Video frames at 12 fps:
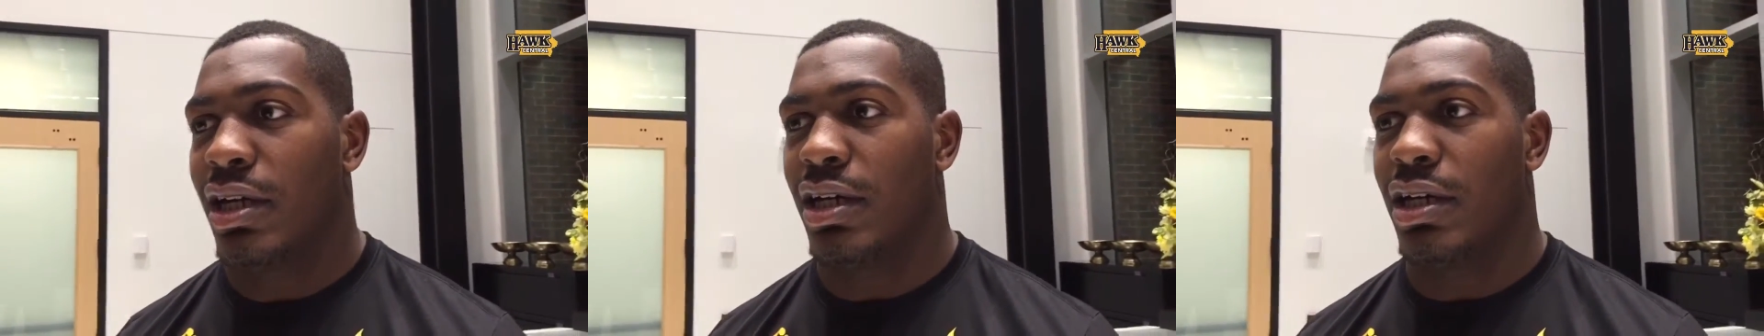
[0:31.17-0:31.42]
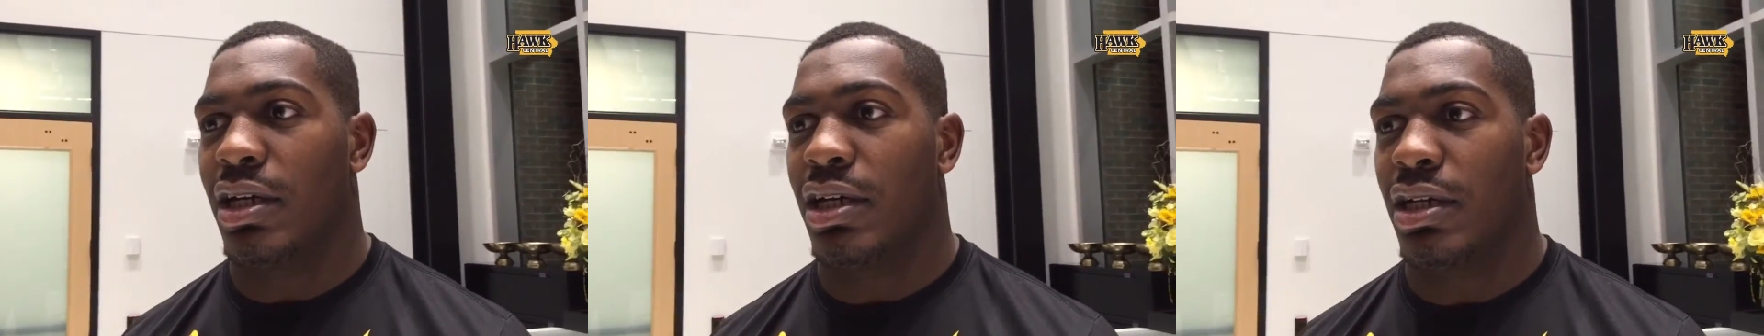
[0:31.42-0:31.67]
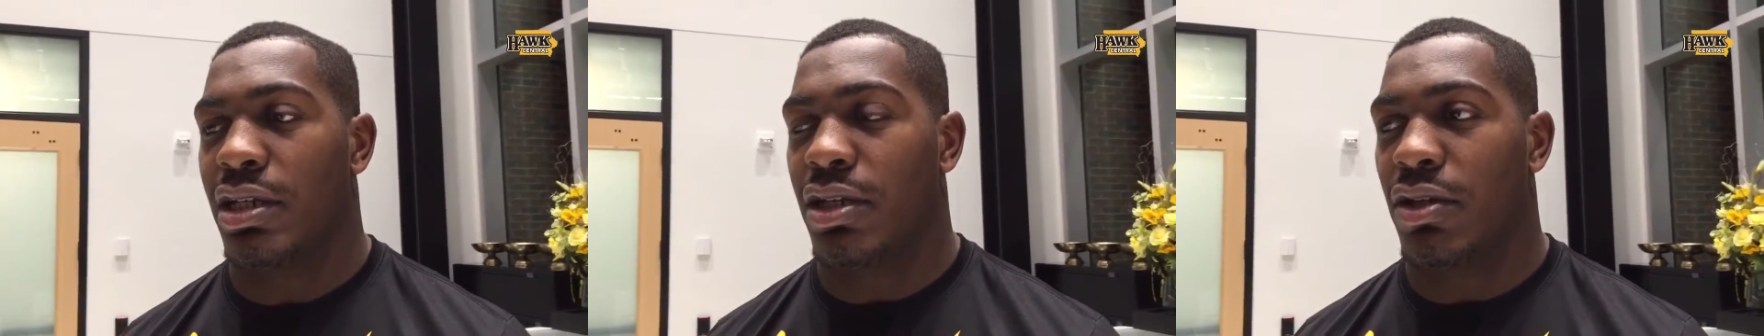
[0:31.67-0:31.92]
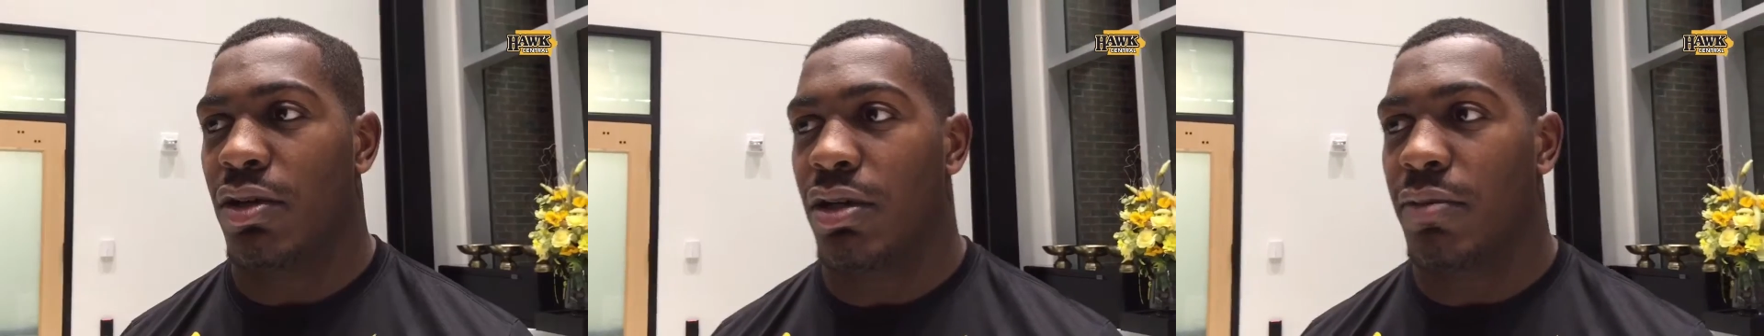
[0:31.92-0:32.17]
uh,
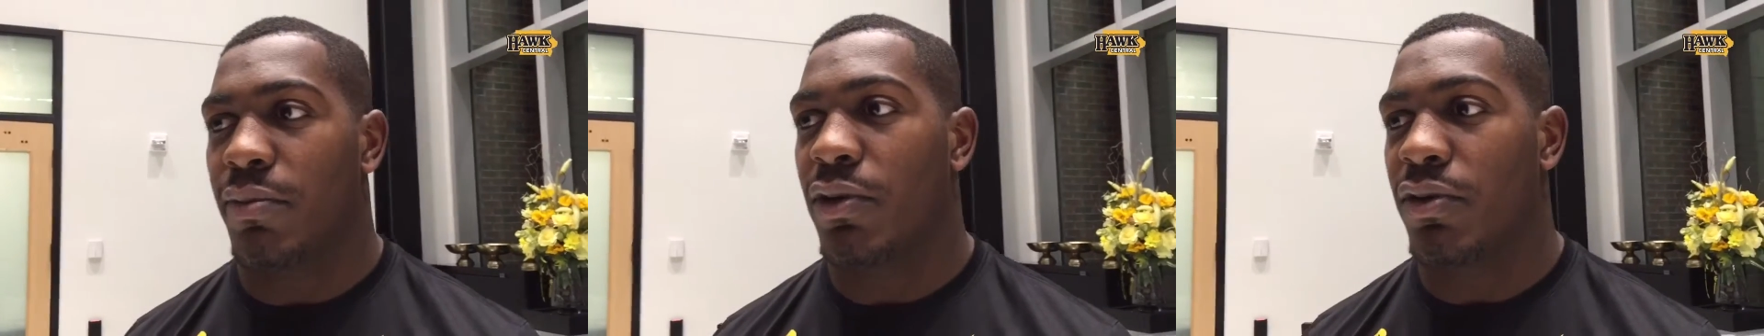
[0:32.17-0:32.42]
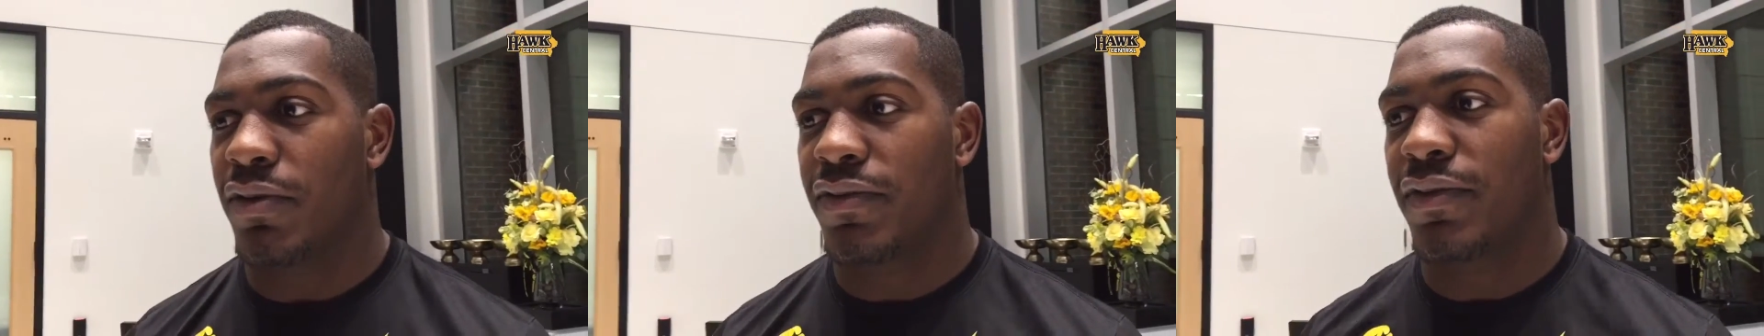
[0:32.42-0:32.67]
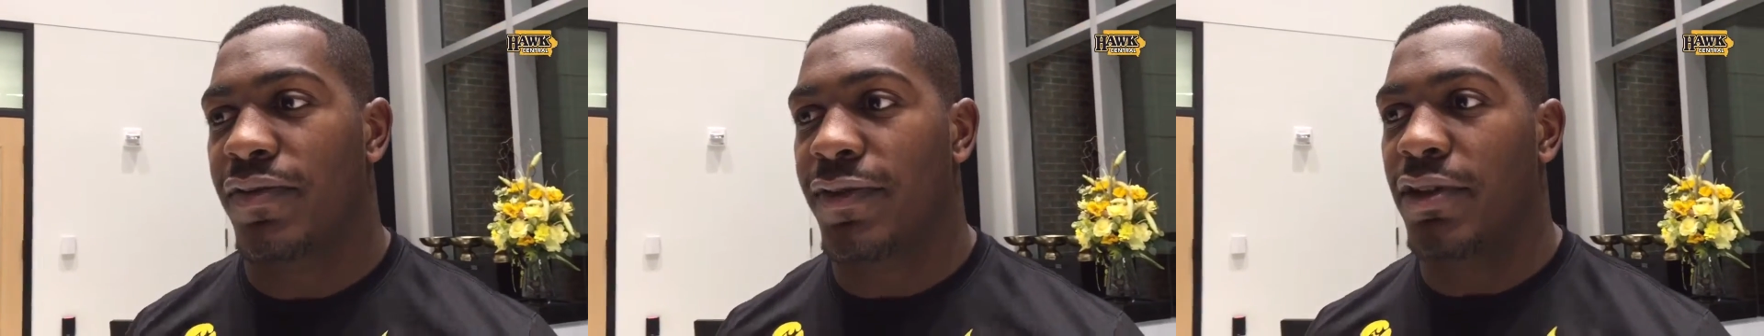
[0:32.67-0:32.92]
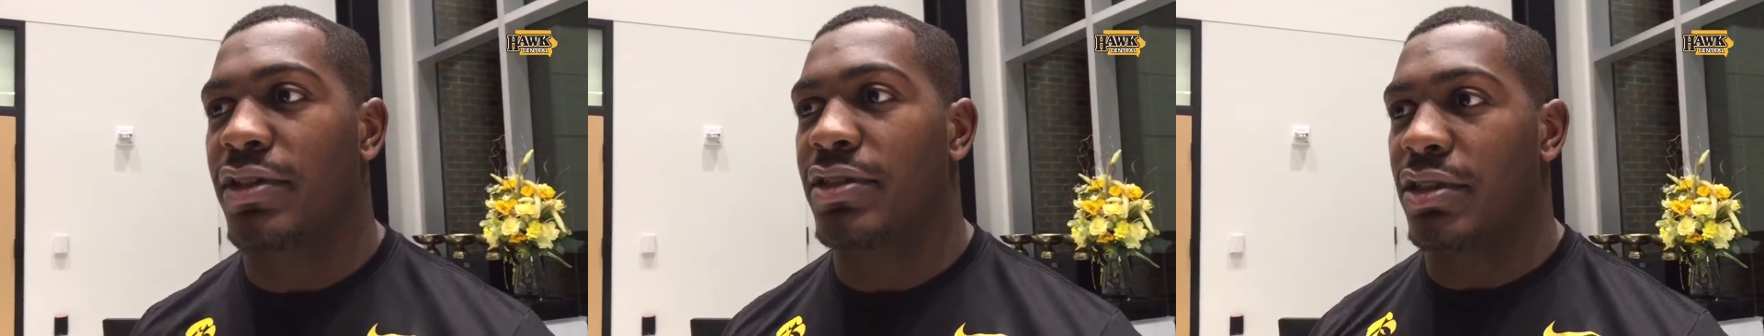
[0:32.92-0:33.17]
you know, a motive
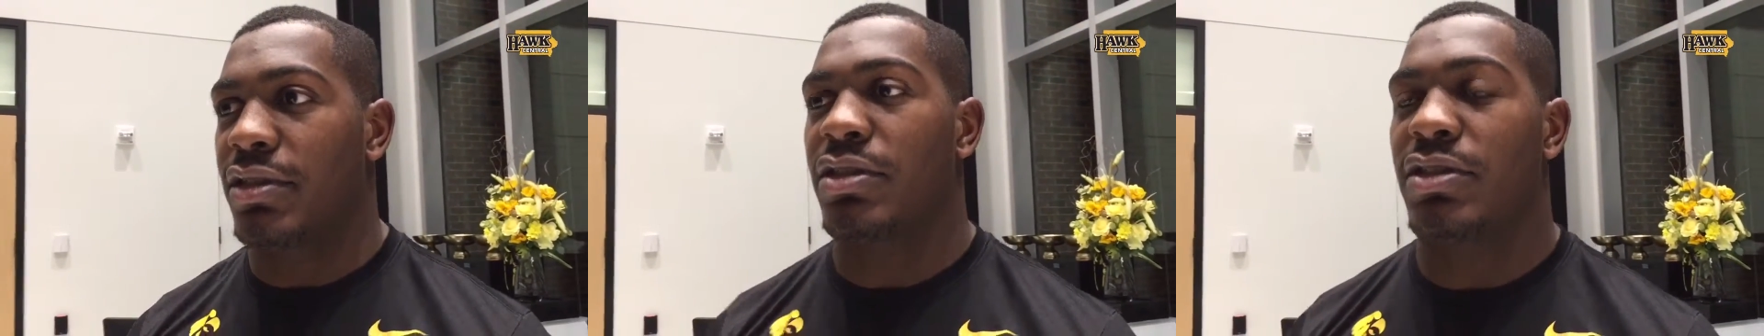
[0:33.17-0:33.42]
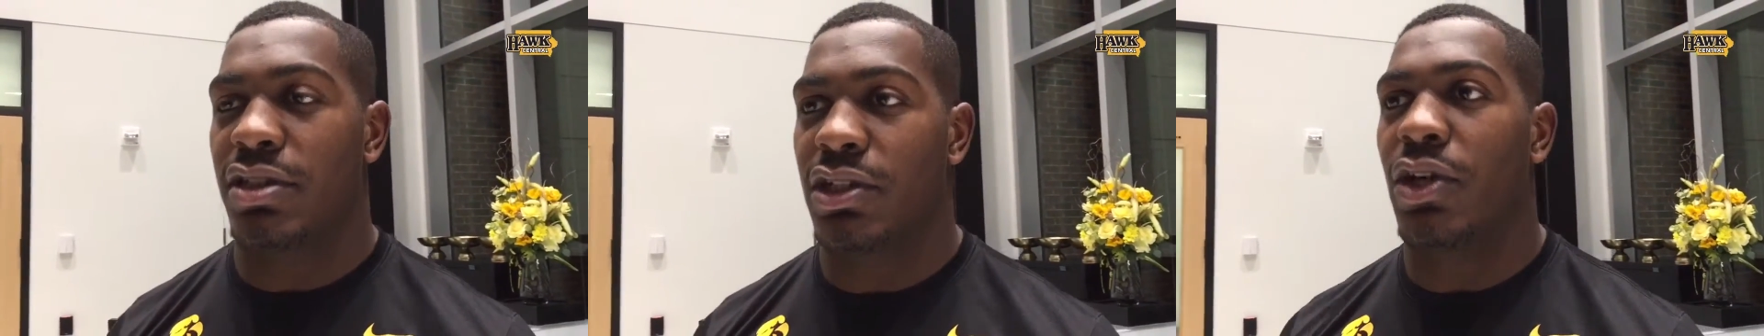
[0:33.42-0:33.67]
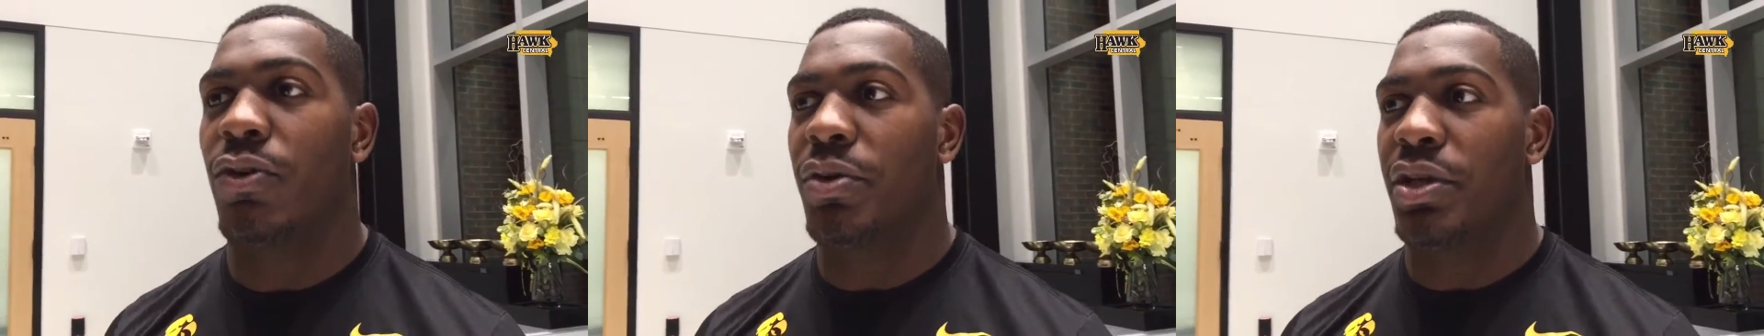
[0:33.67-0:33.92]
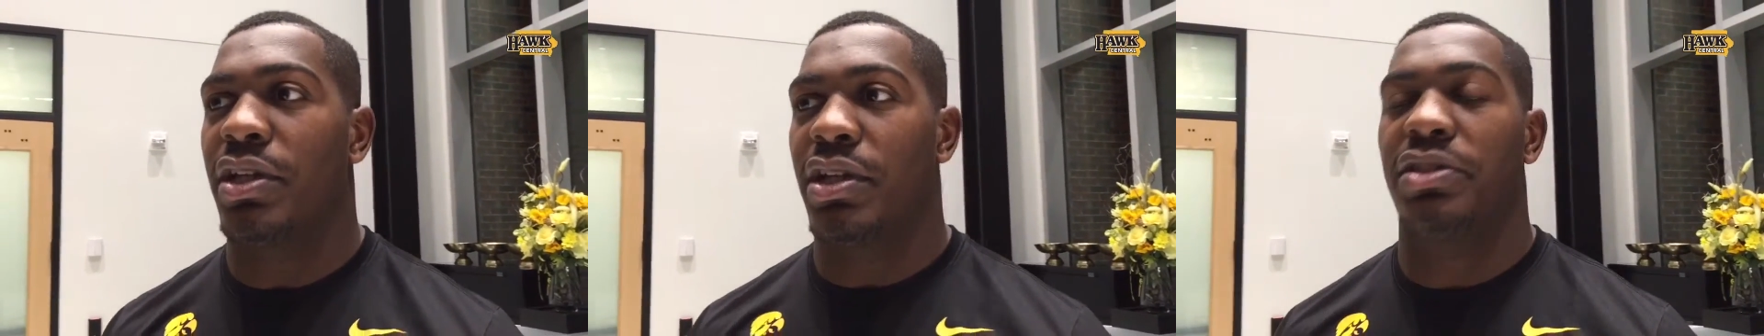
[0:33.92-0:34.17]
for us to, to
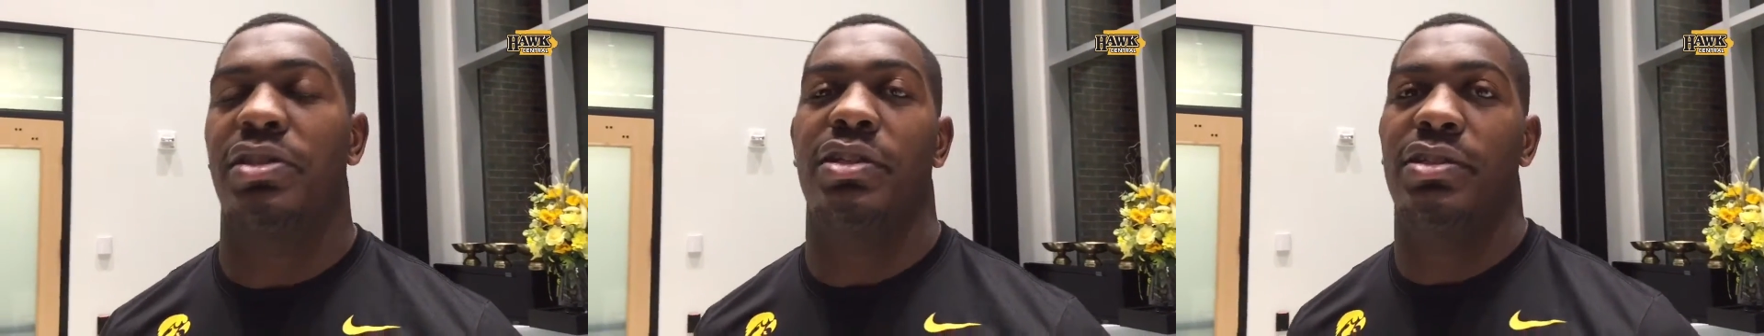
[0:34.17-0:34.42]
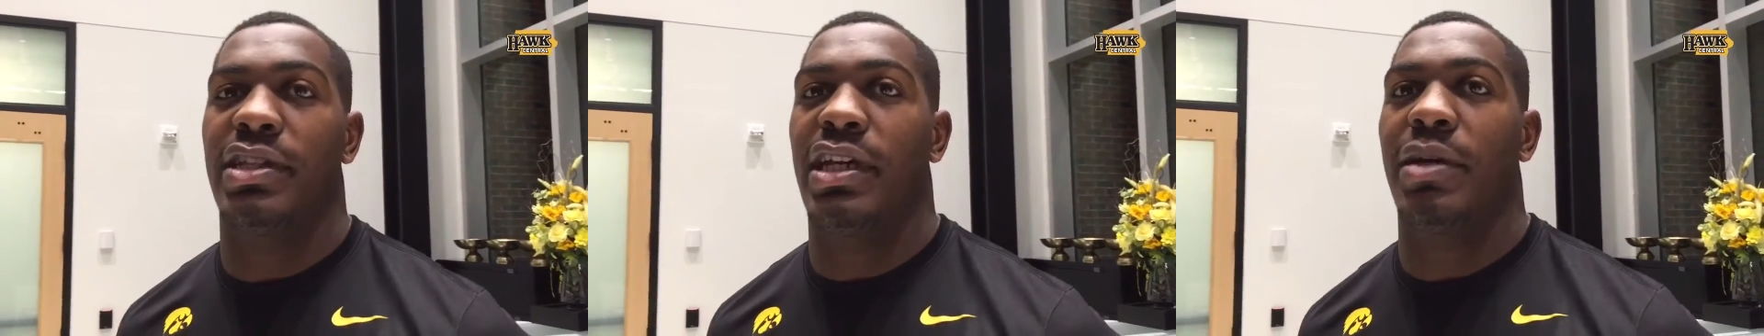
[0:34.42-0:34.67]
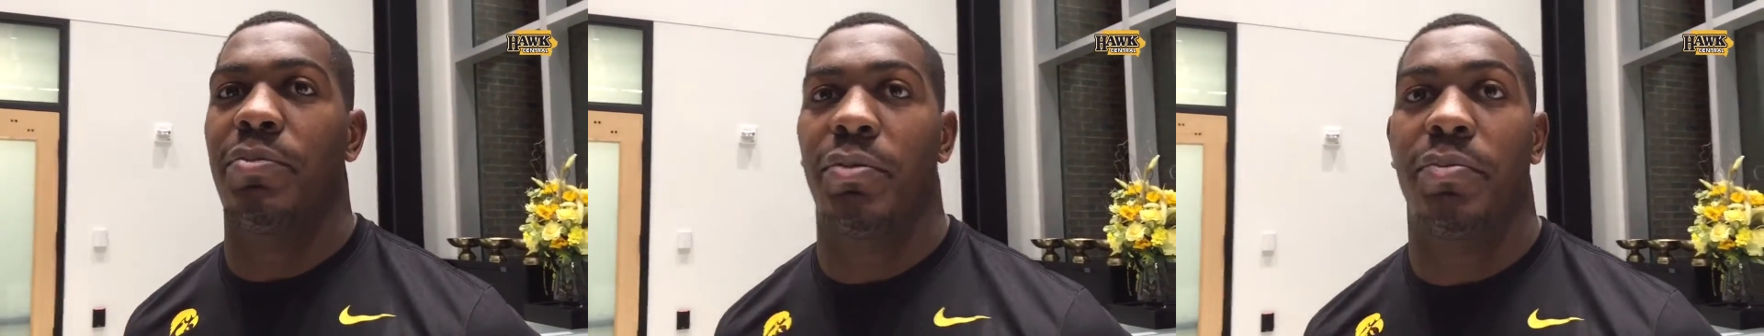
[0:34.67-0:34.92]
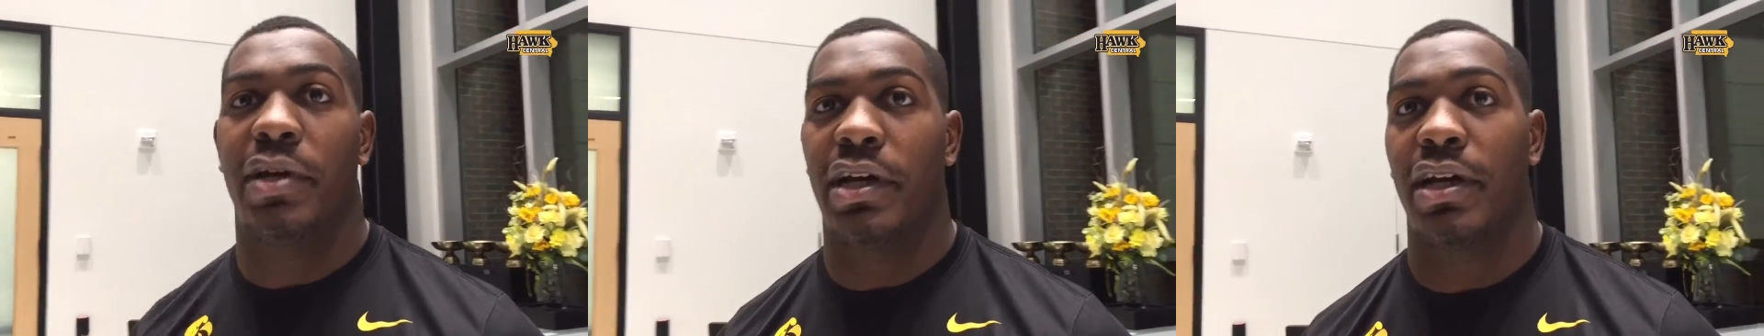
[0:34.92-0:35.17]
go in into this game
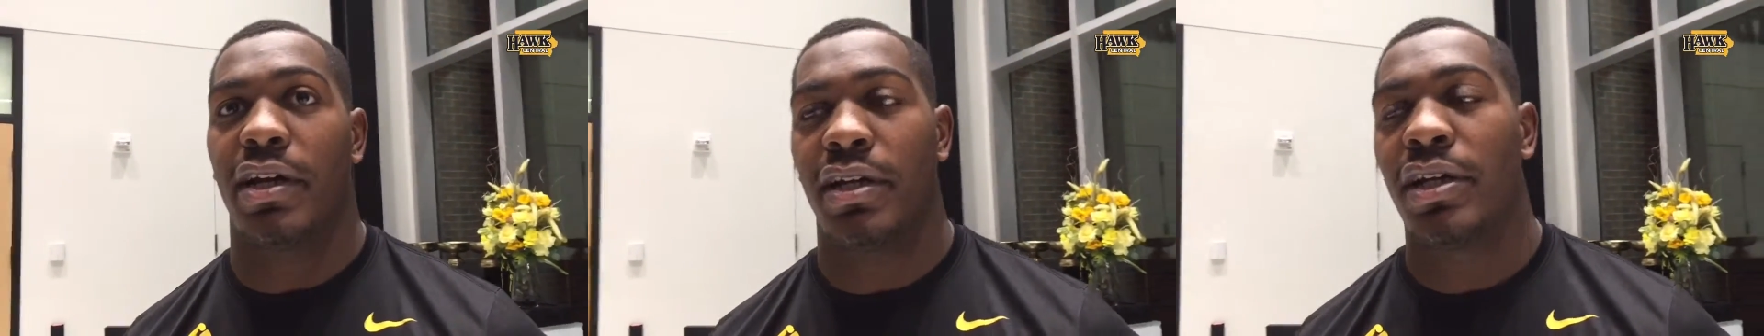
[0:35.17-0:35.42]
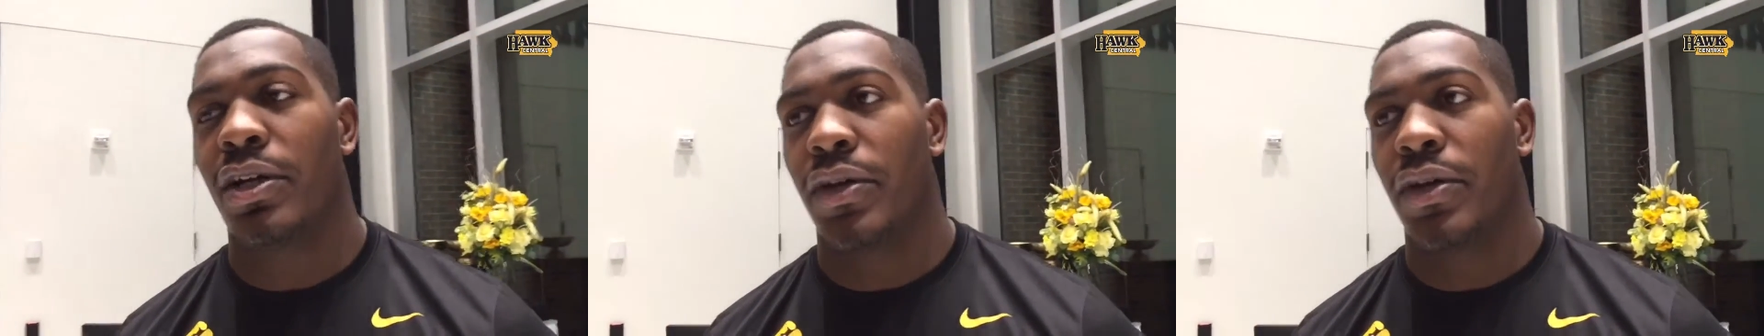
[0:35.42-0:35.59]
prepared,